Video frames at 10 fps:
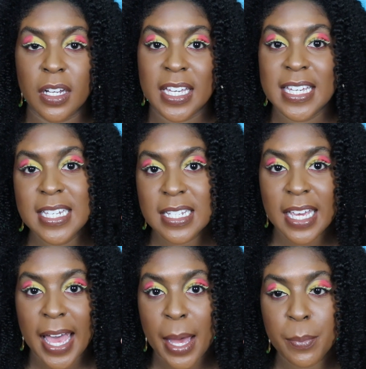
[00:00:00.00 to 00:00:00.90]
heat
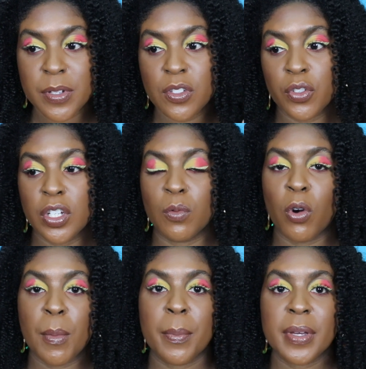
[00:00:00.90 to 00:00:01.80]
cap. So you can
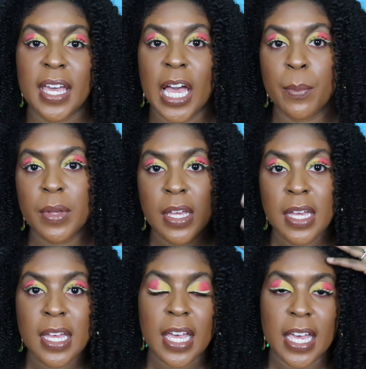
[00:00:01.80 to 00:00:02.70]
warm up a cap
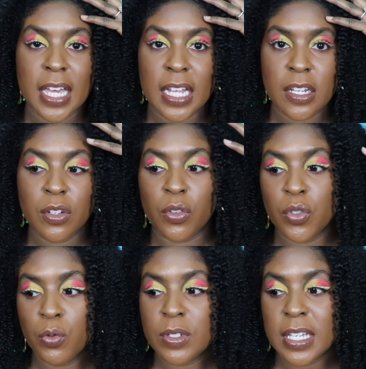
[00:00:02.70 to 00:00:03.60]
and
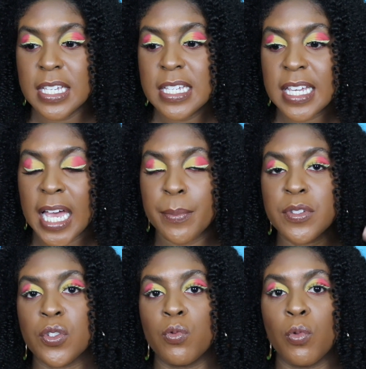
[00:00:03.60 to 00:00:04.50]
use a heat cap to